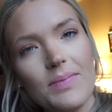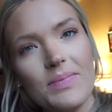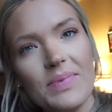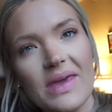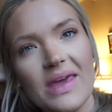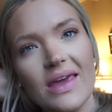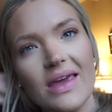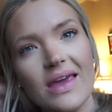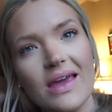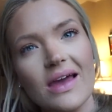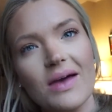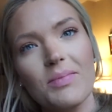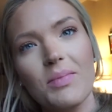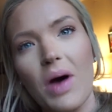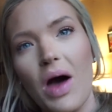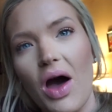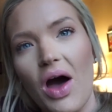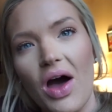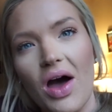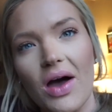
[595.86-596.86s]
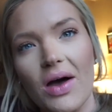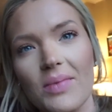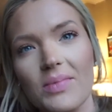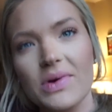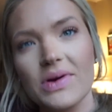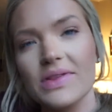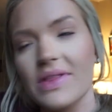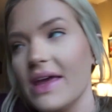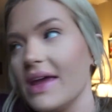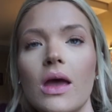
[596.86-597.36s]
being a mom
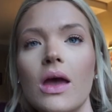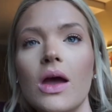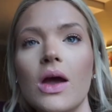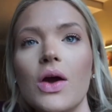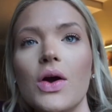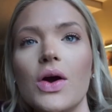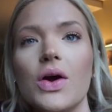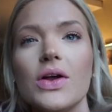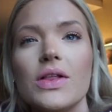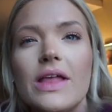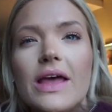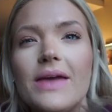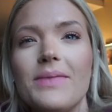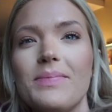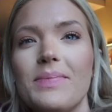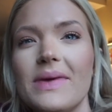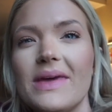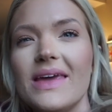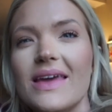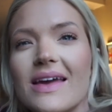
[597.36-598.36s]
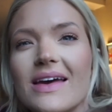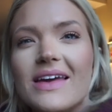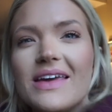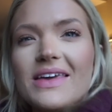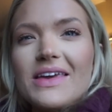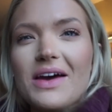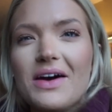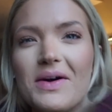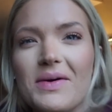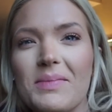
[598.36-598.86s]
or like being a
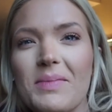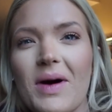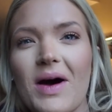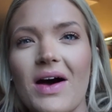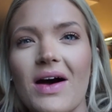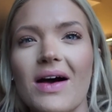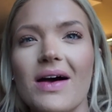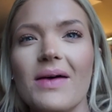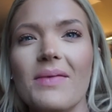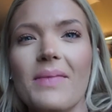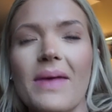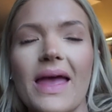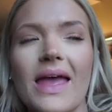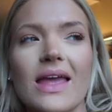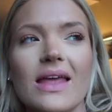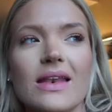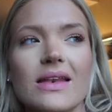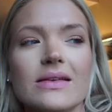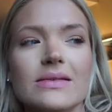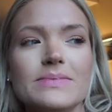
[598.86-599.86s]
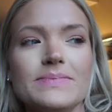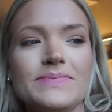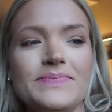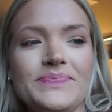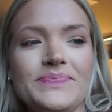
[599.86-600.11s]
young mom, and